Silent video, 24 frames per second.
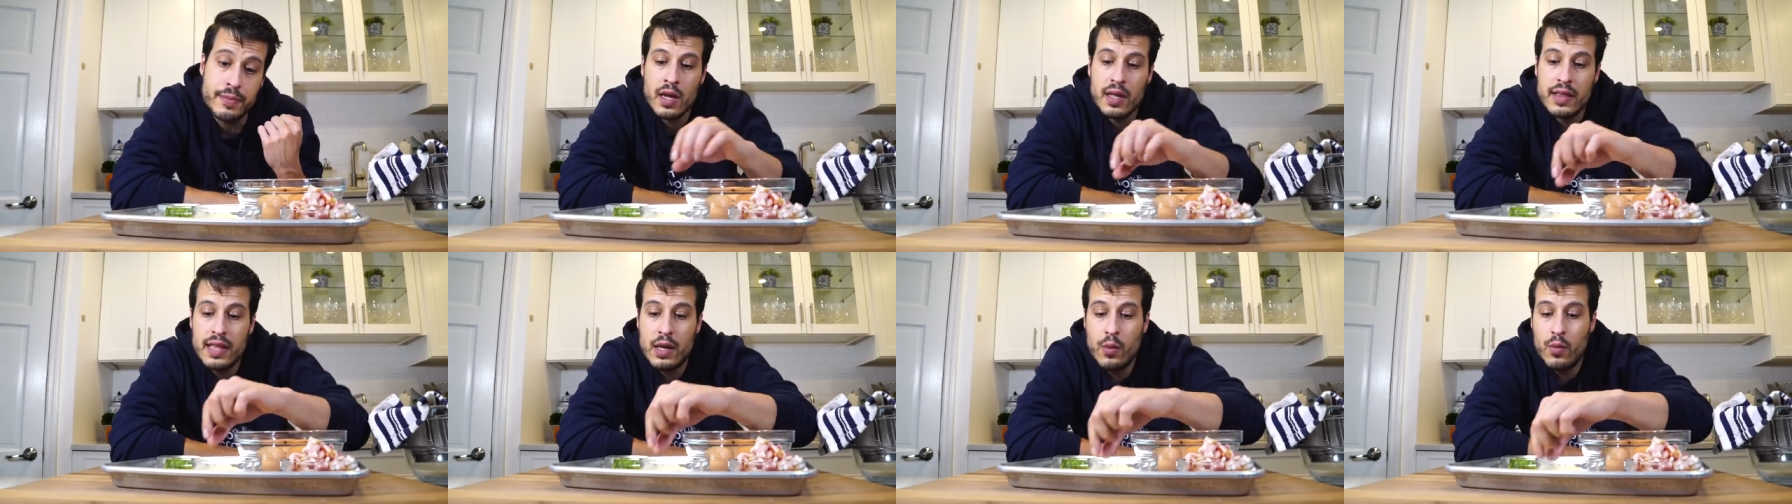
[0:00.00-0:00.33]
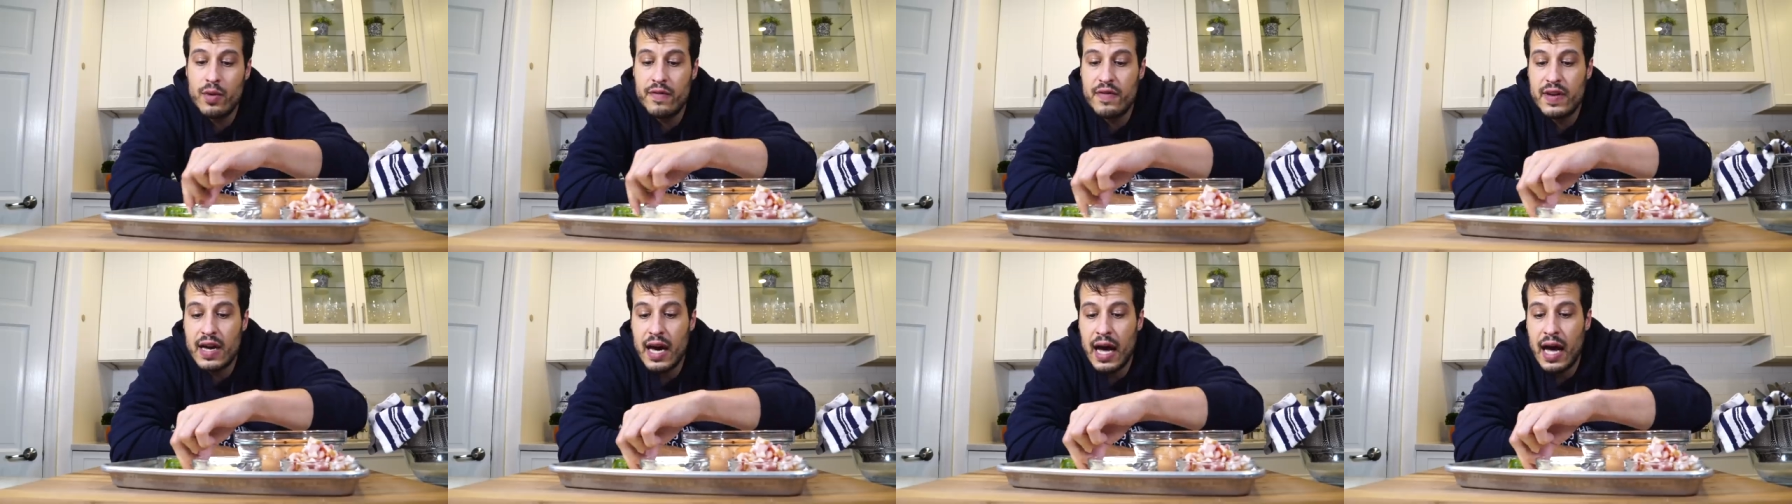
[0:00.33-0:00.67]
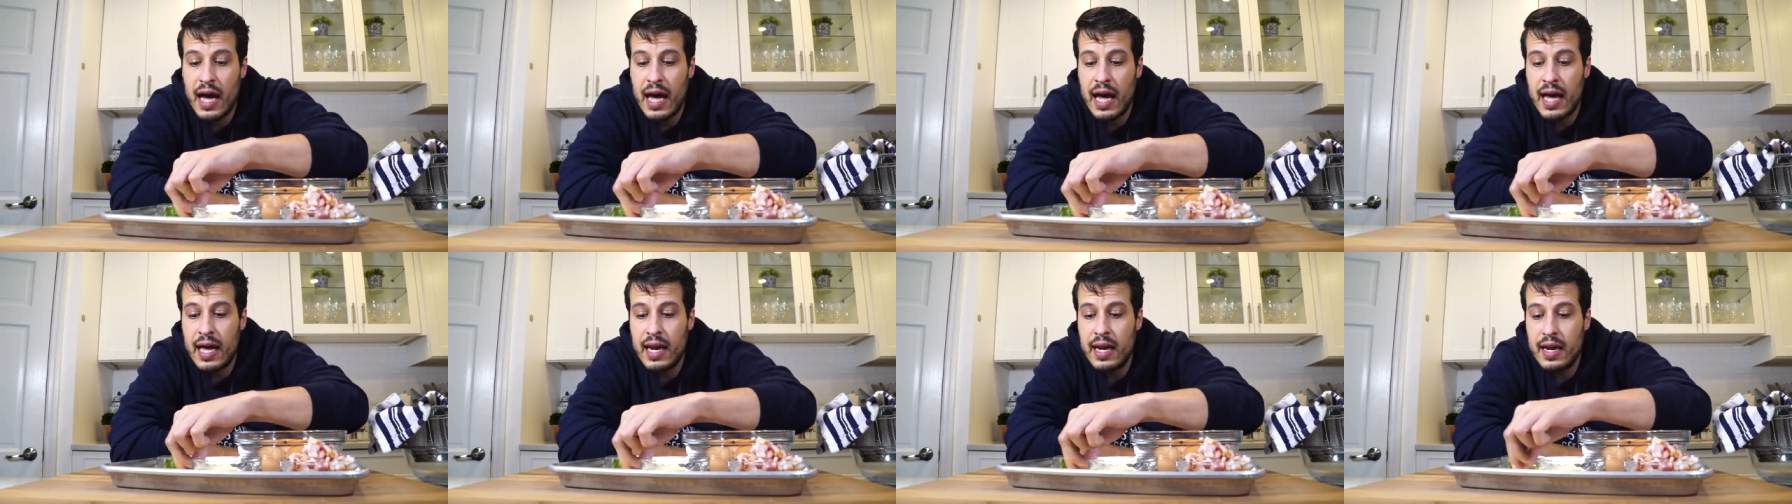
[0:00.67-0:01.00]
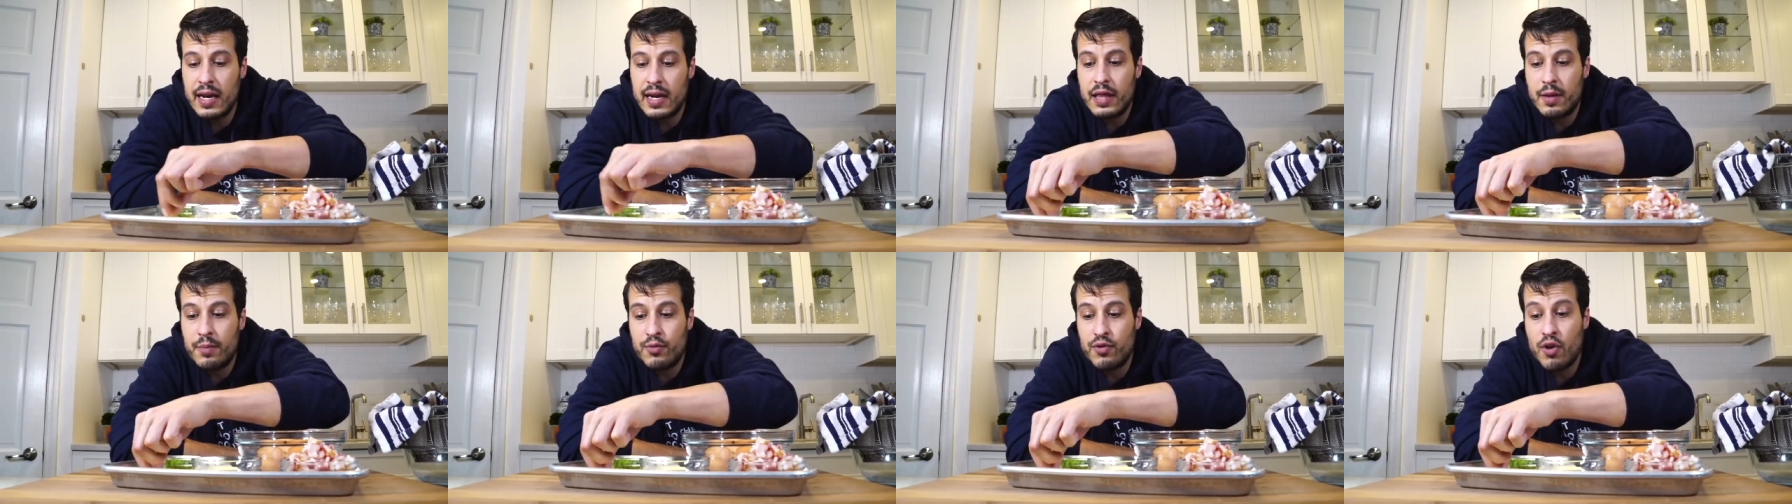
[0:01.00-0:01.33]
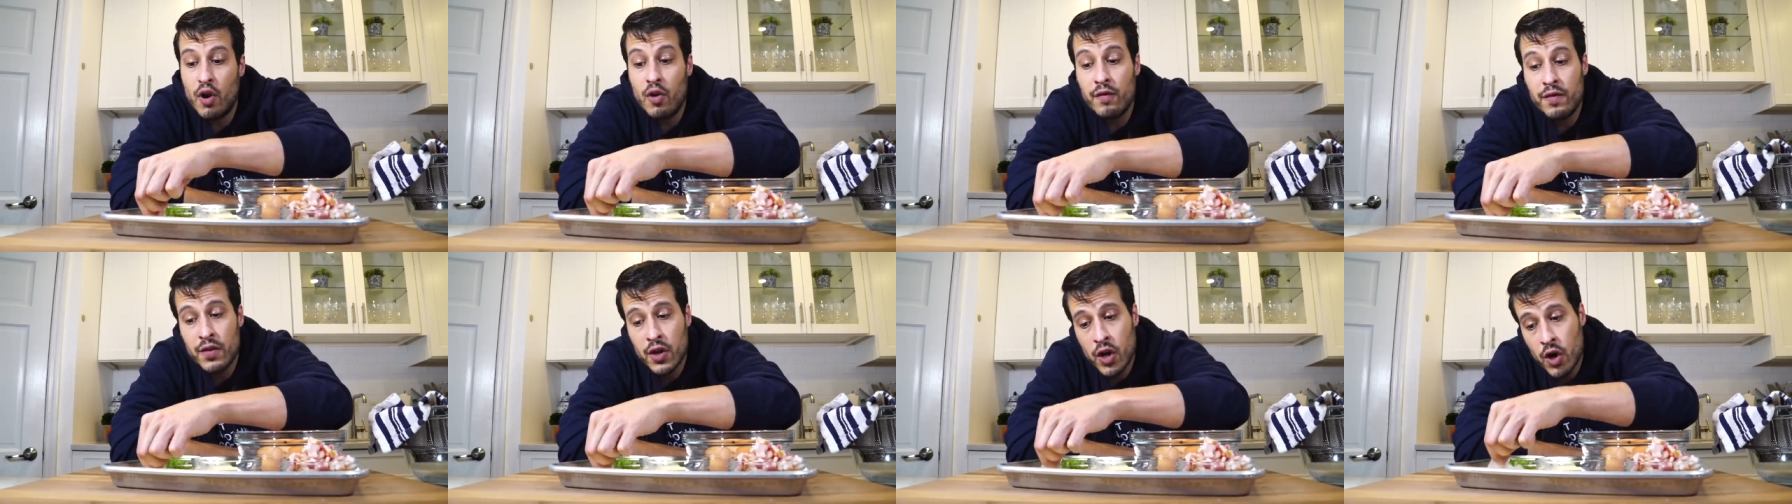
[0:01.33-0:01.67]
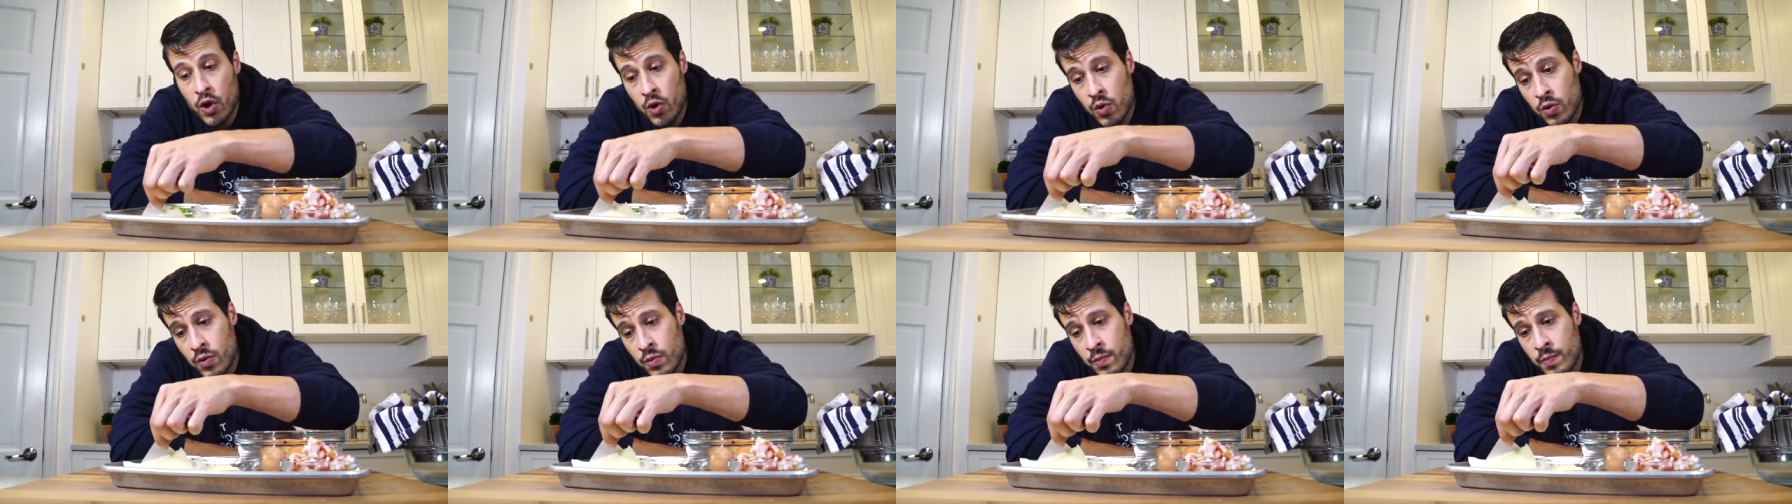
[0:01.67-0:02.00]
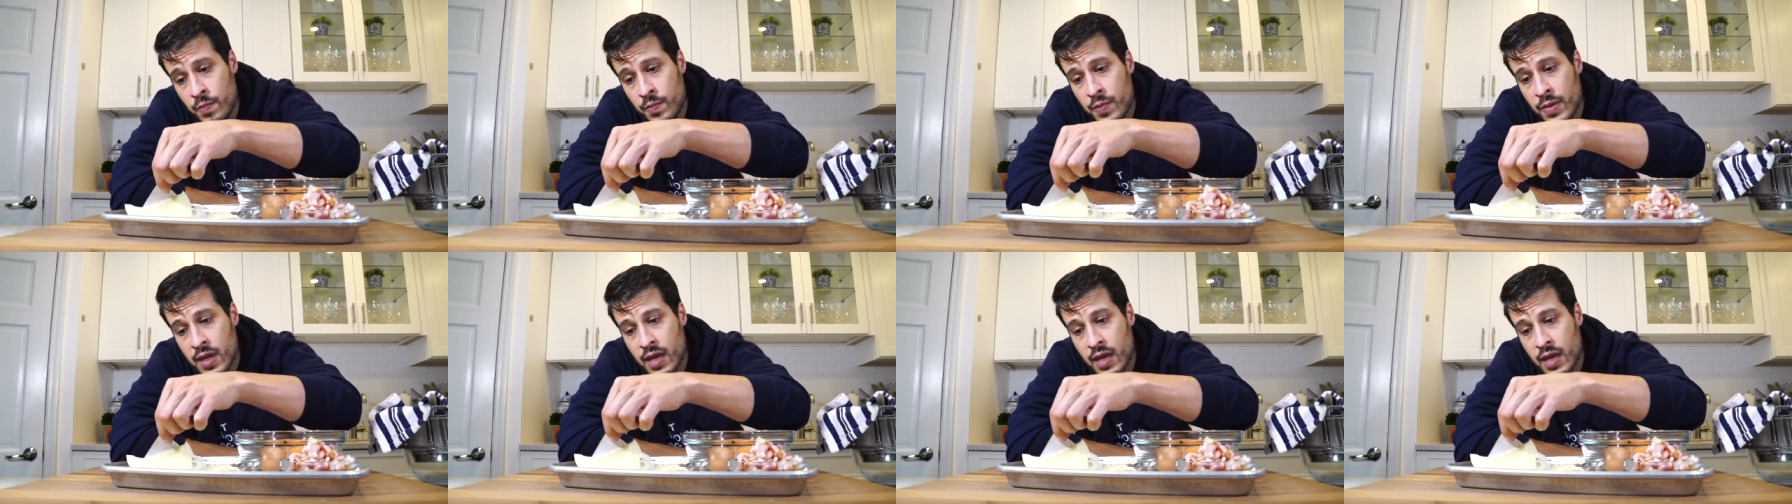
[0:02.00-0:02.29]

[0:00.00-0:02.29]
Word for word: And then we've got the provolone.